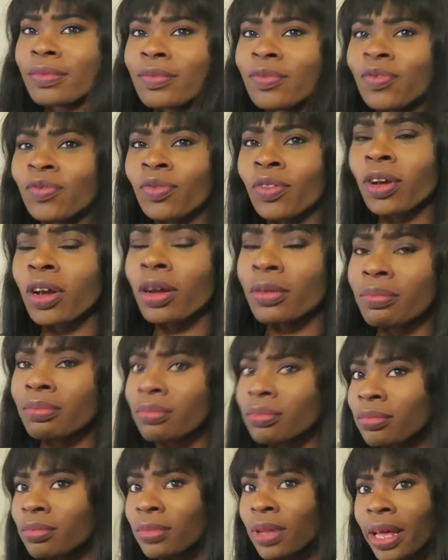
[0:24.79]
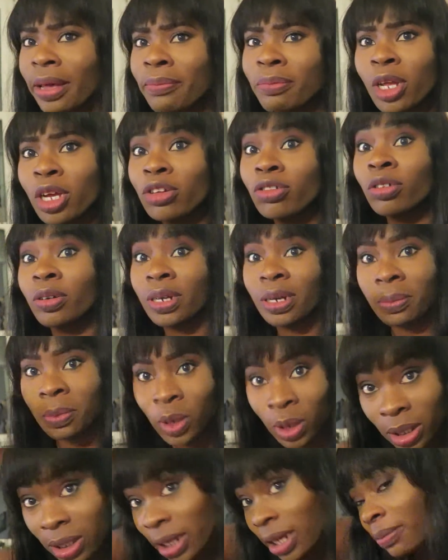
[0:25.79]
from. I'm not sure what I'm
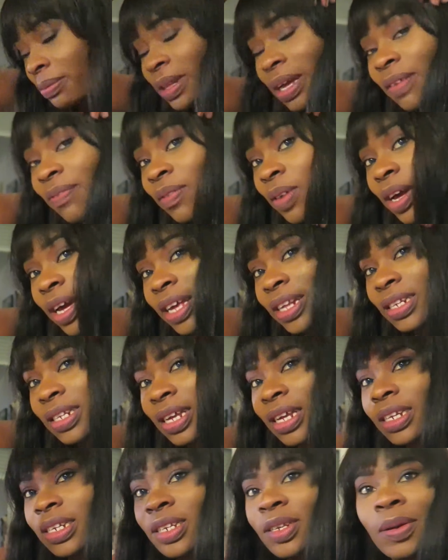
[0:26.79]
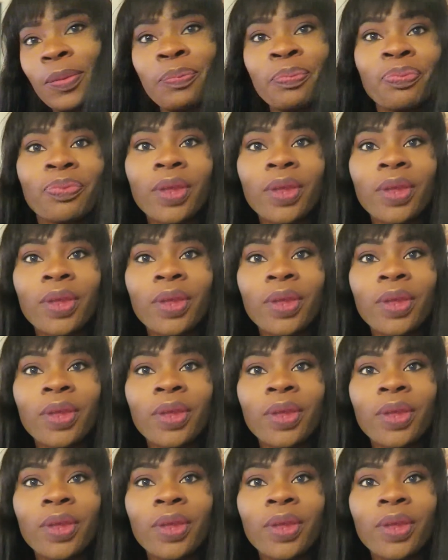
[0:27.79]
gonna name that vlog as yet, so